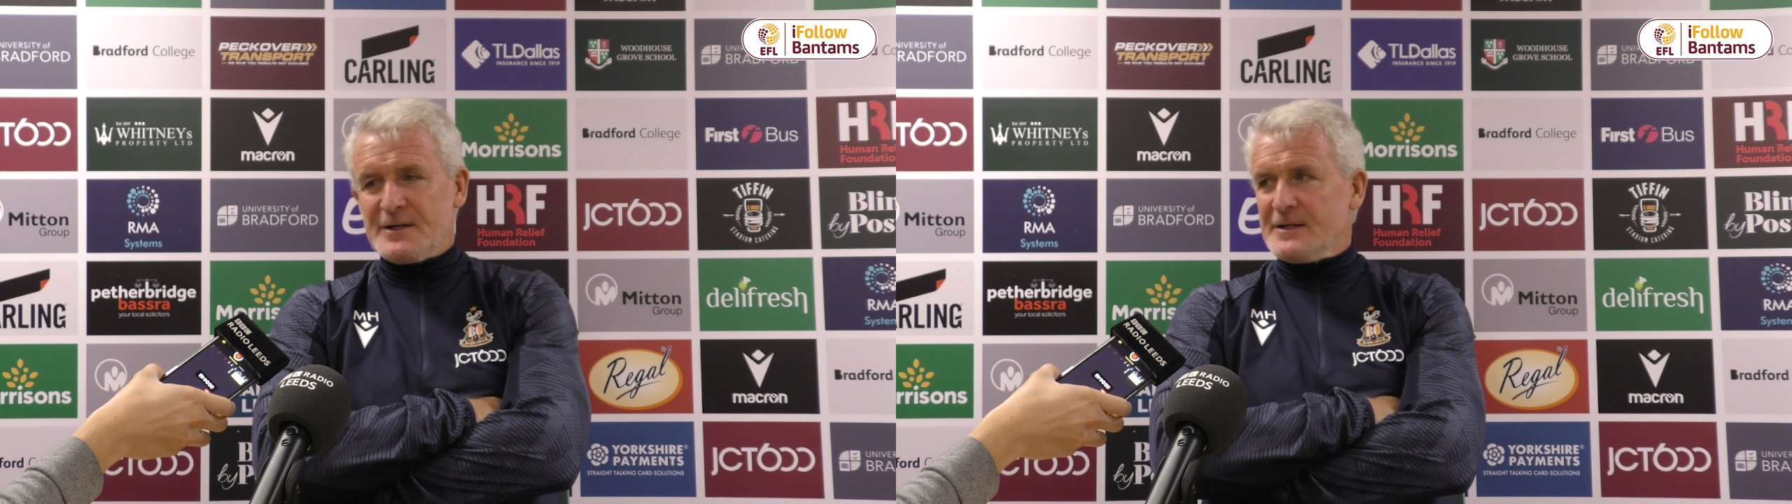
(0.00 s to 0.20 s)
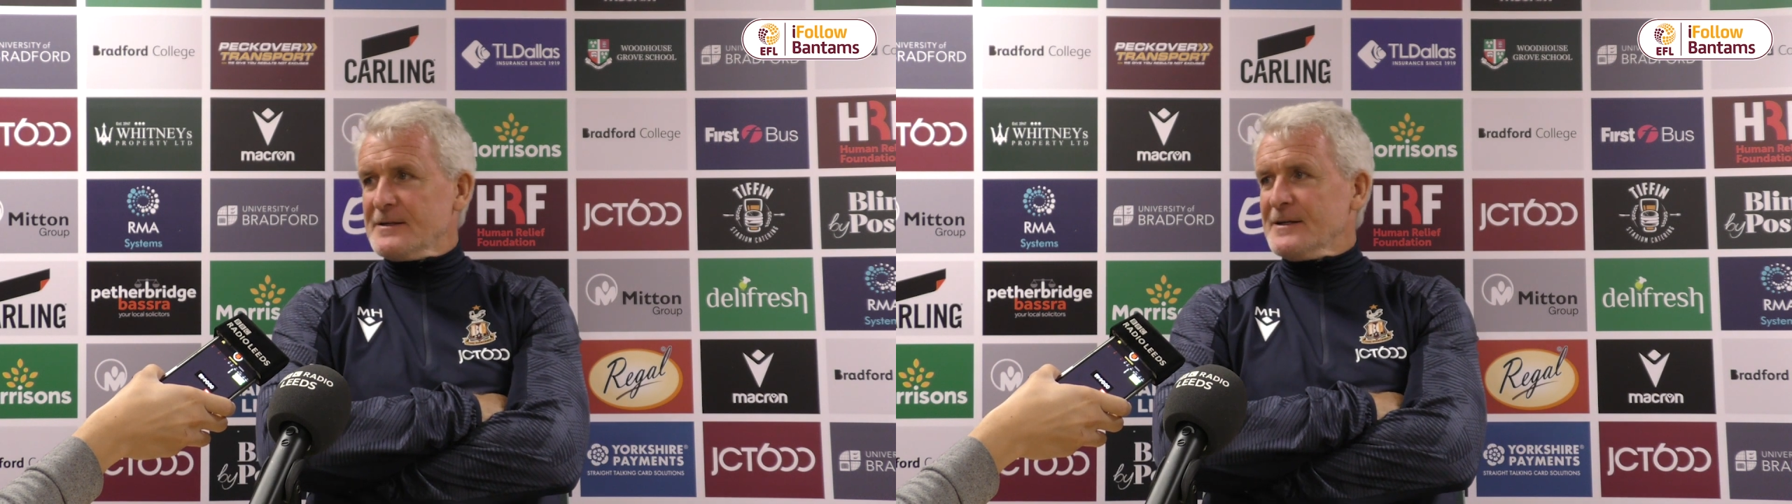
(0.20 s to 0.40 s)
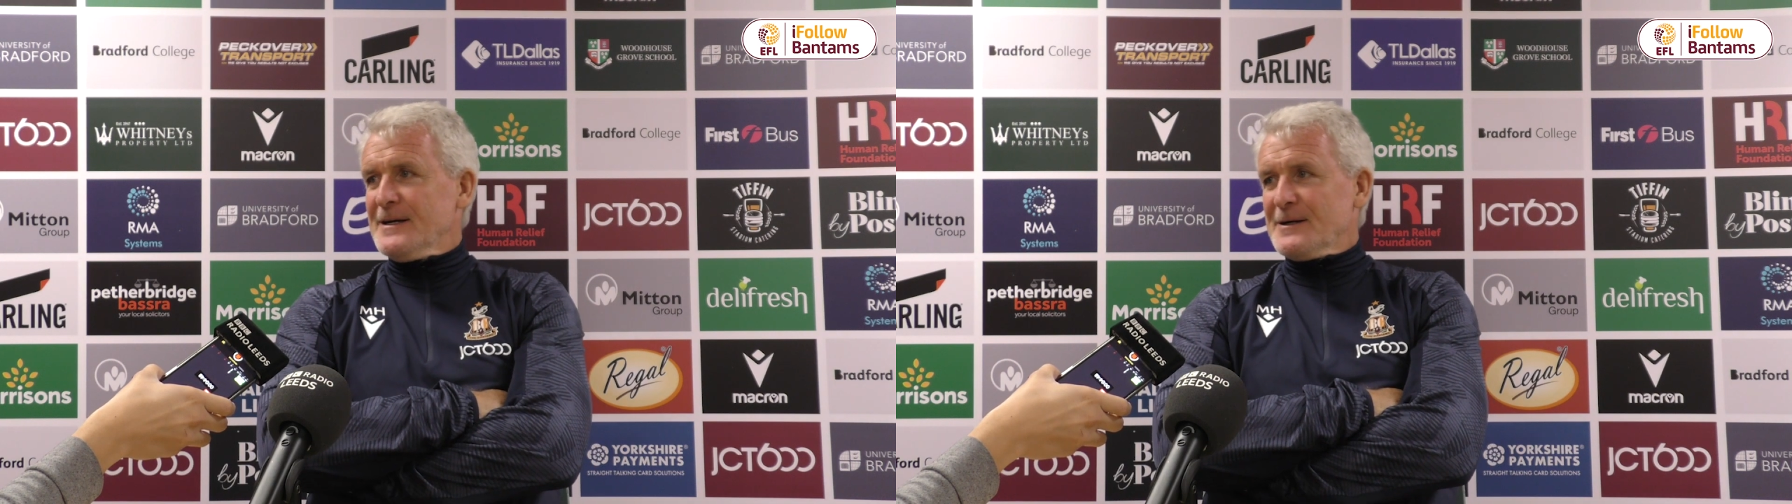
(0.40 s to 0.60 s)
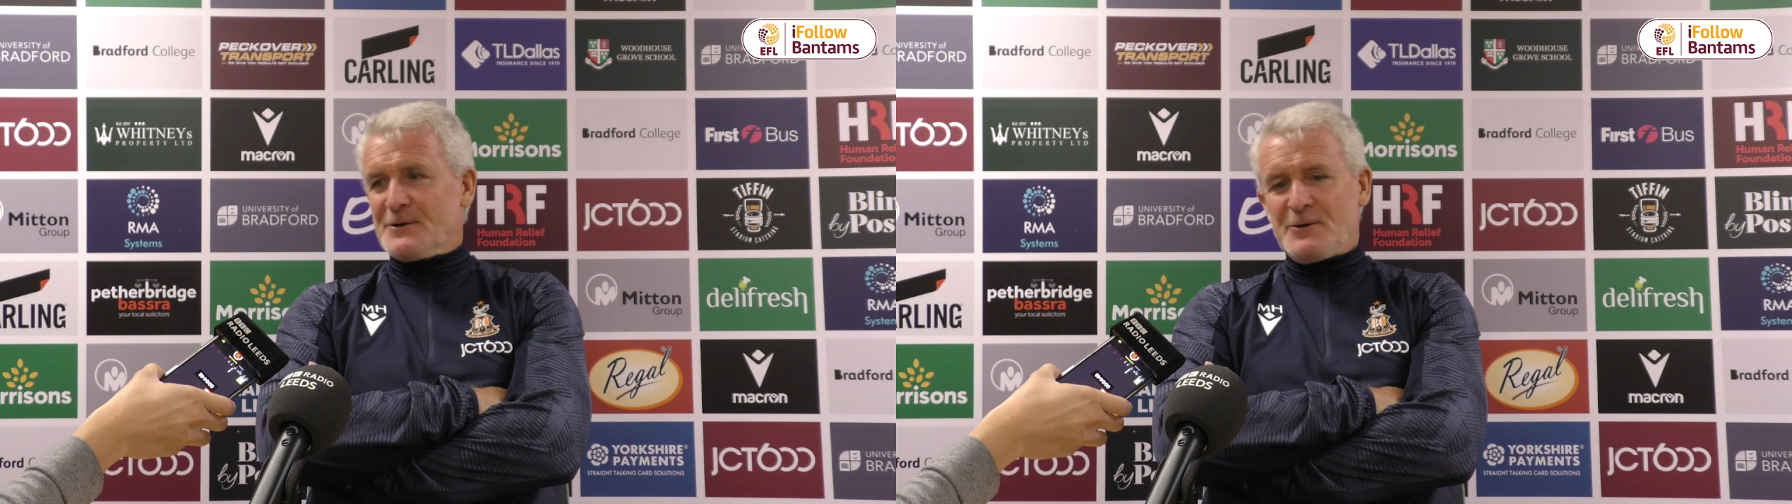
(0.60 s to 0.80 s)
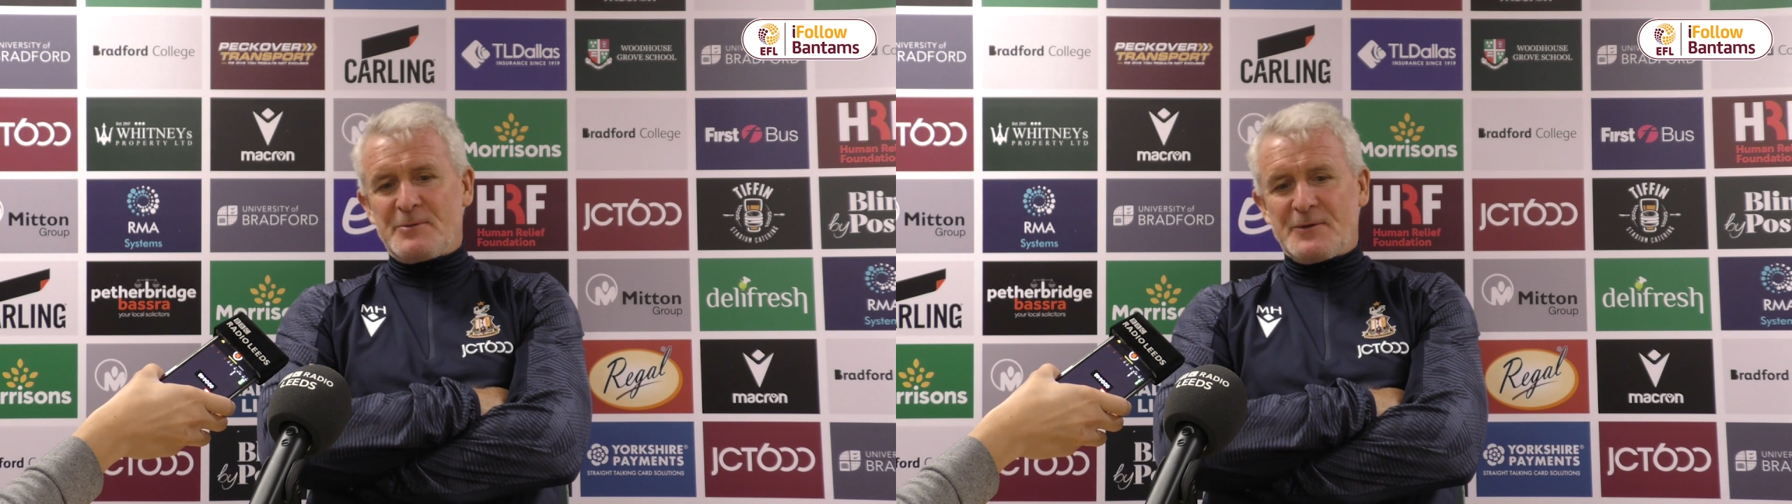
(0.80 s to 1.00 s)
in
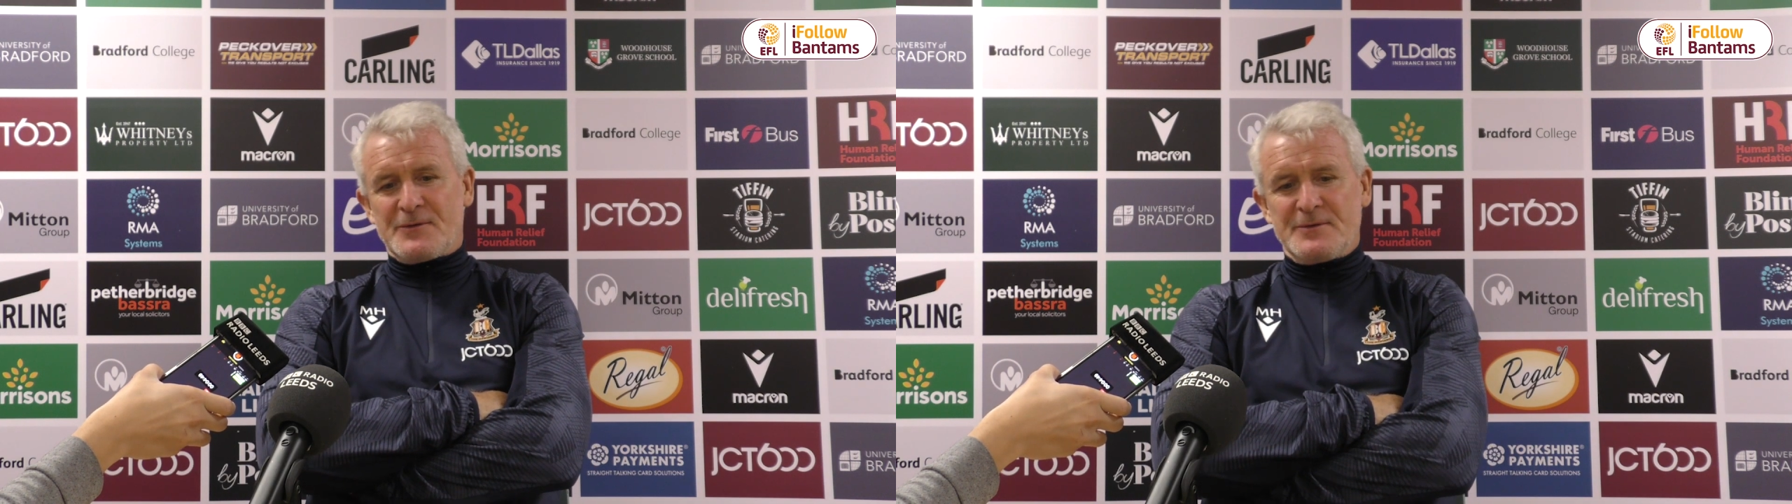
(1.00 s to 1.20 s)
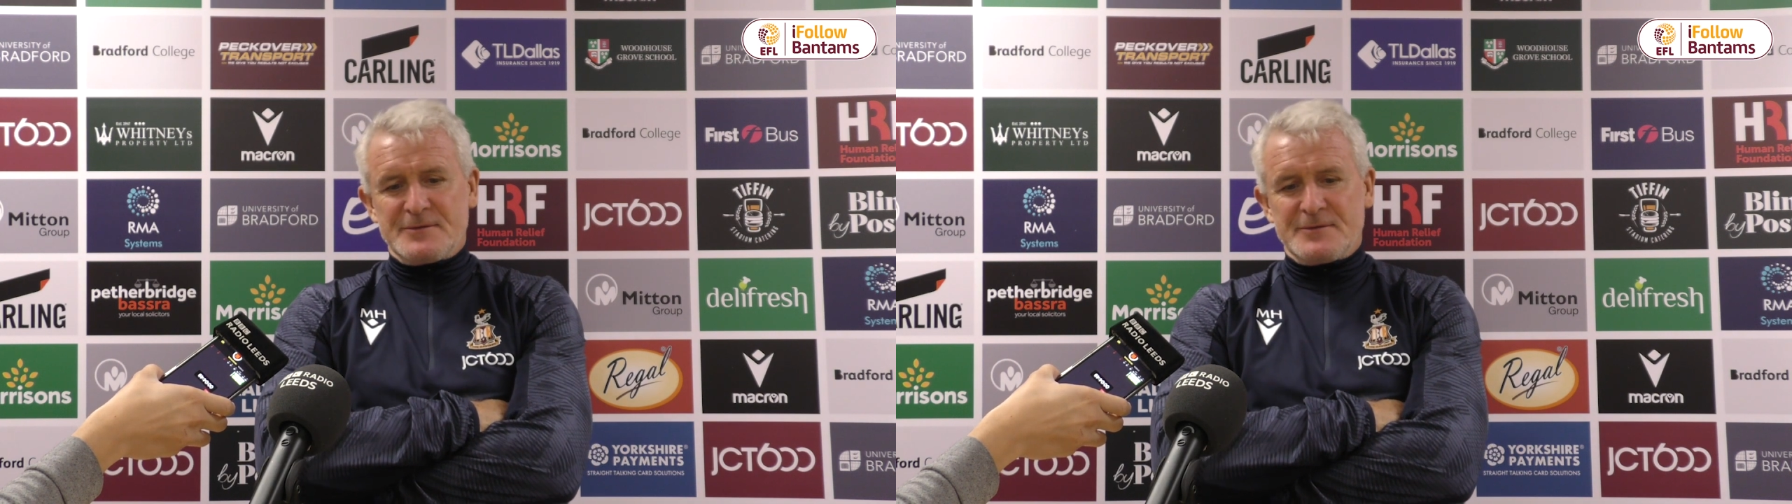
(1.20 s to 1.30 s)
a group of